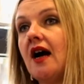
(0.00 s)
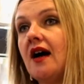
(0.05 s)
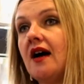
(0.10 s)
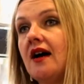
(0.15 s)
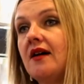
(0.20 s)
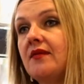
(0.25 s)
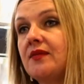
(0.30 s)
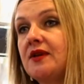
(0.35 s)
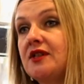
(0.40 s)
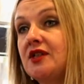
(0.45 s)

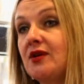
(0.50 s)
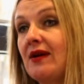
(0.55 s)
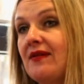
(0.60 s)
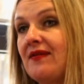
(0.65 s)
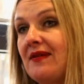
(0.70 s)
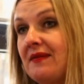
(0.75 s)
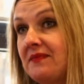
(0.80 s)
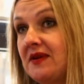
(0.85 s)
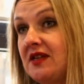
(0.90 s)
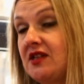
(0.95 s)
Um, we do
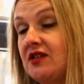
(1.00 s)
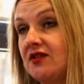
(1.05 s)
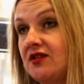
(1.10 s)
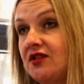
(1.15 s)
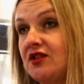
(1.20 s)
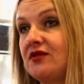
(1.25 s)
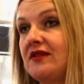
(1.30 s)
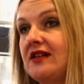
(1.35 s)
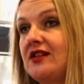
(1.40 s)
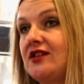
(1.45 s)
have
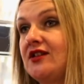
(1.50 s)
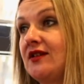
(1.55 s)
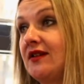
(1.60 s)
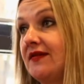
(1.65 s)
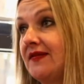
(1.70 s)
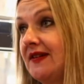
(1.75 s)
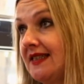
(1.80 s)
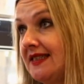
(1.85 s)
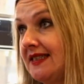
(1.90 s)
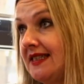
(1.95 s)
ambitions to reach
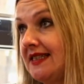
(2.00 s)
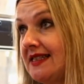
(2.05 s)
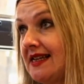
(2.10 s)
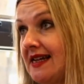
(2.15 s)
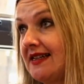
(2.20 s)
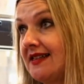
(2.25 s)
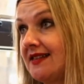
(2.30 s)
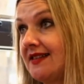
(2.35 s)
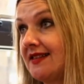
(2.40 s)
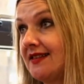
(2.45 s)
university
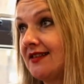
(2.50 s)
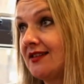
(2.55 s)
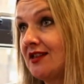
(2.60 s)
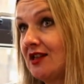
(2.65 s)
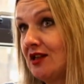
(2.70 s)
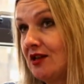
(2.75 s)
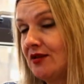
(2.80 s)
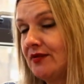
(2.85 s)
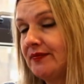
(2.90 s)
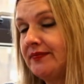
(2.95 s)
status
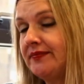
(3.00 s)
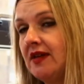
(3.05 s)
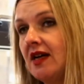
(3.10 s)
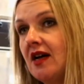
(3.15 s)
soon.